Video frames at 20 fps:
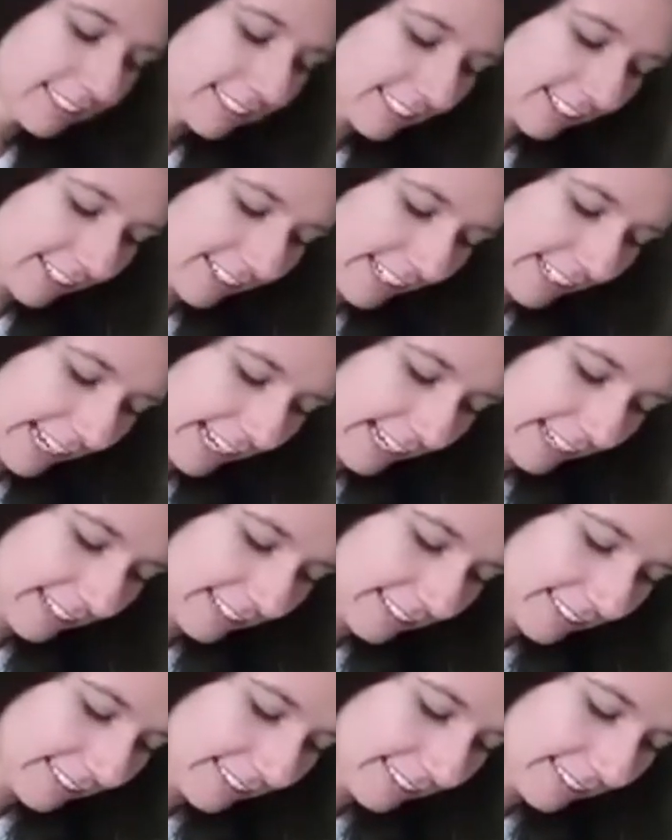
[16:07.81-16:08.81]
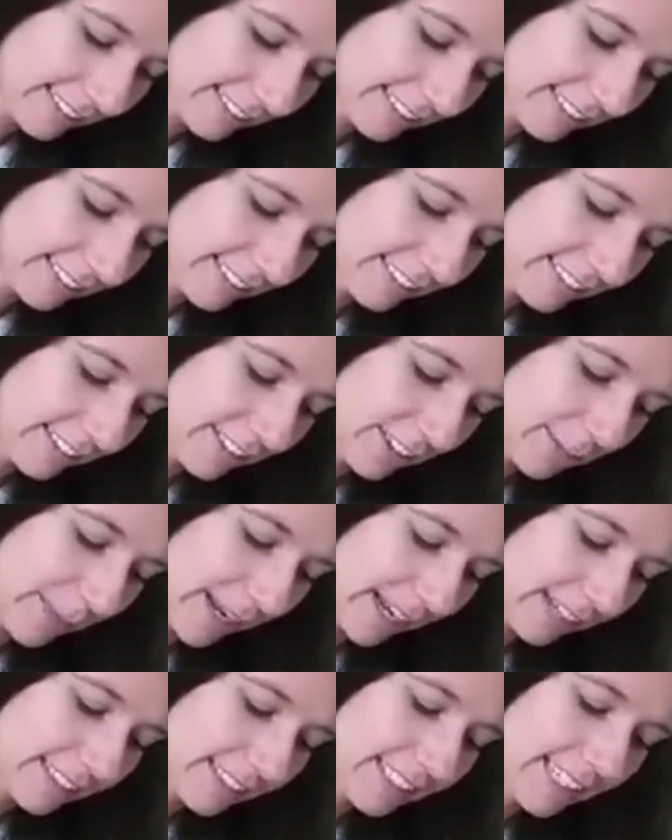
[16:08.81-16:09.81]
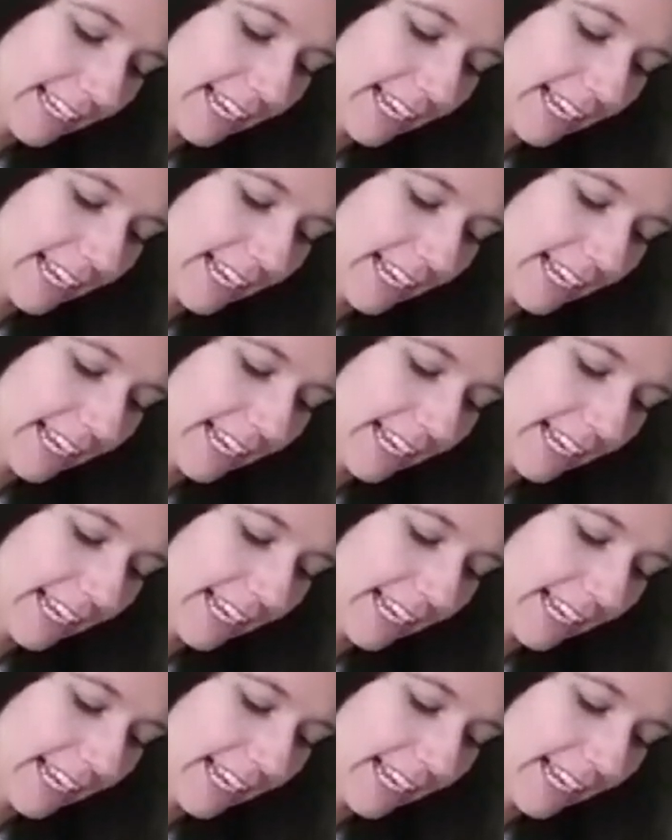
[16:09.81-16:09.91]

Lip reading: Sorry, Hex. You're back to